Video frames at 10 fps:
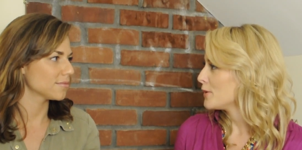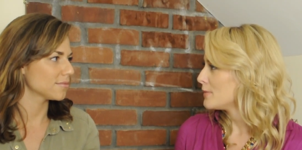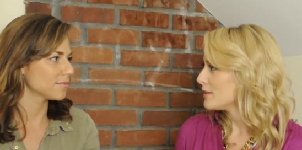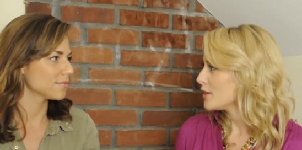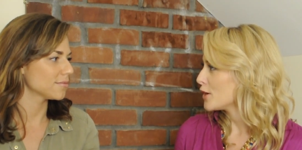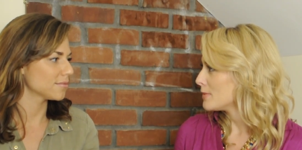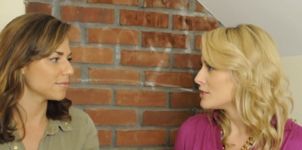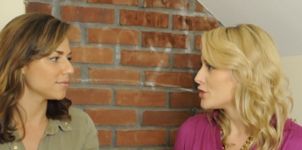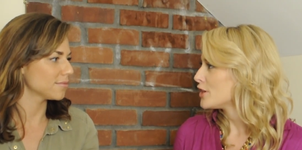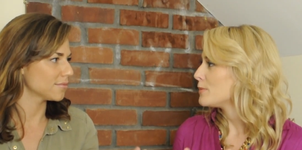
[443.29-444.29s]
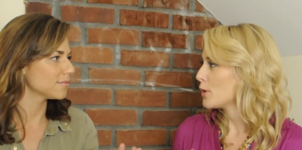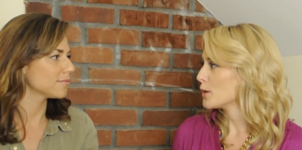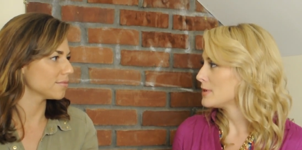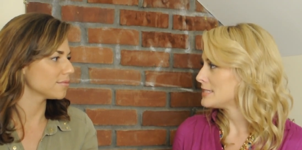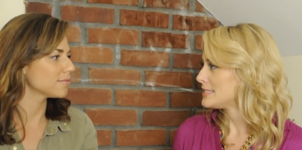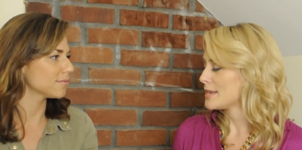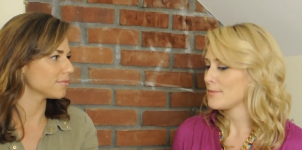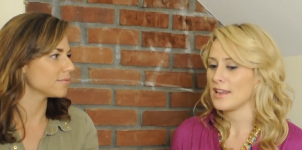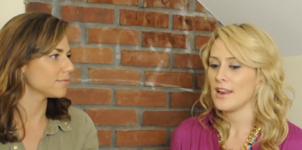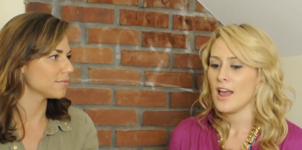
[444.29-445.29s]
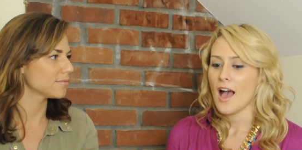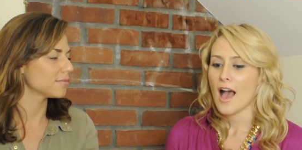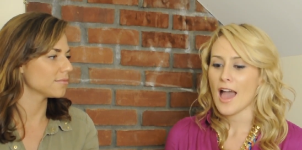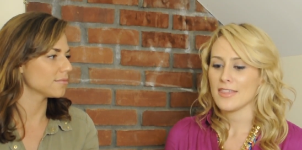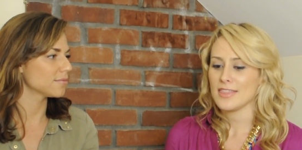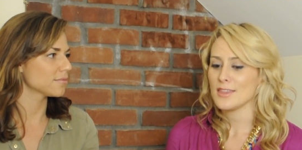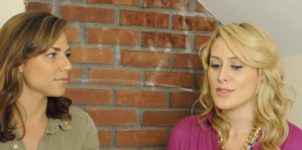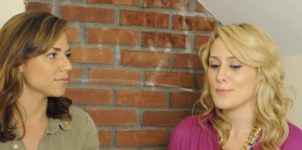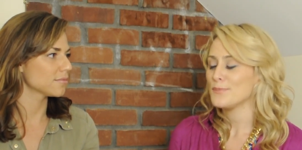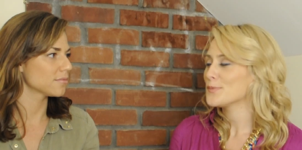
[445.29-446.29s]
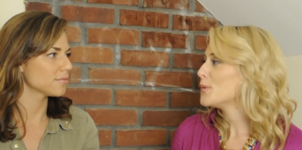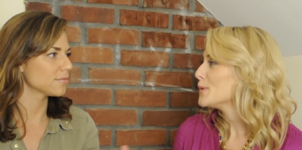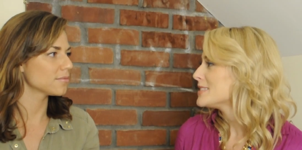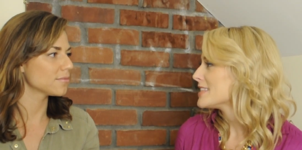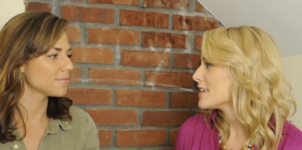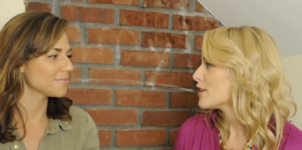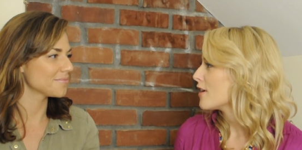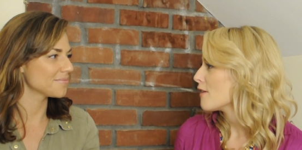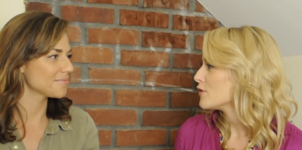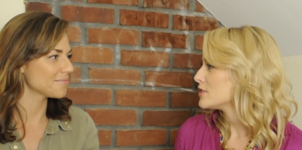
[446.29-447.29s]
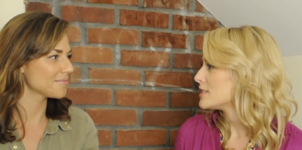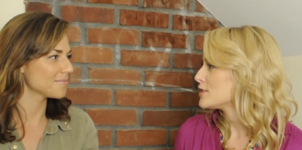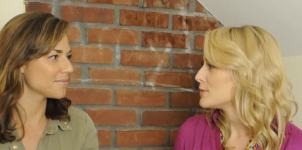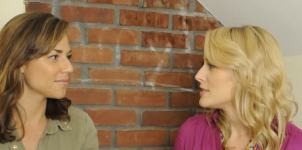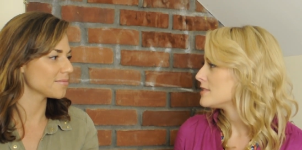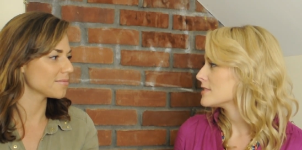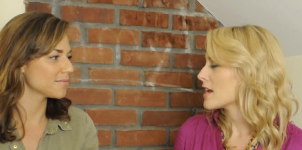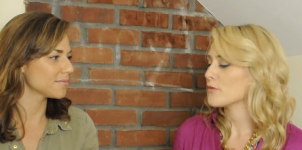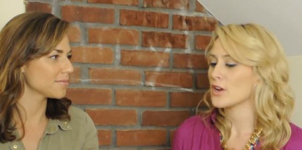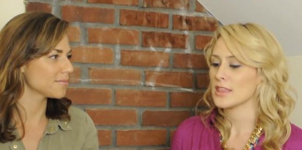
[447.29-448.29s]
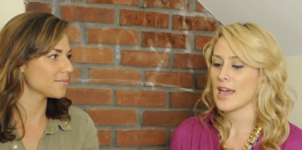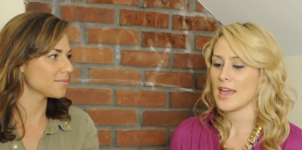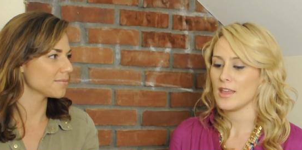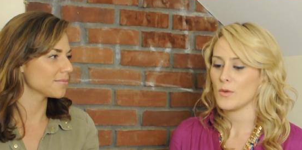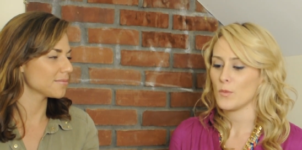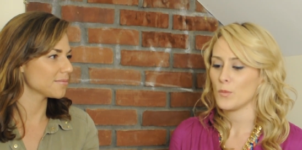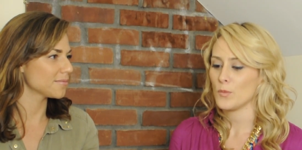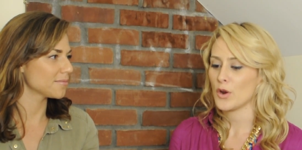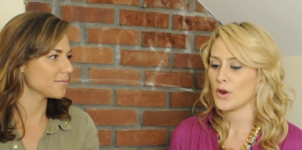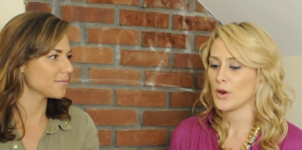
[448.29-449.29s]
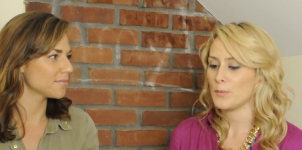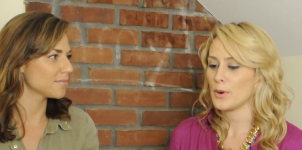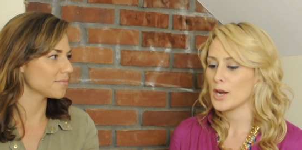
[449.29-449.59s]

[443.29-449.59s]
Speaker 1: your, your mission purpose statement, I think the coolest thing in our conversation was discovering that your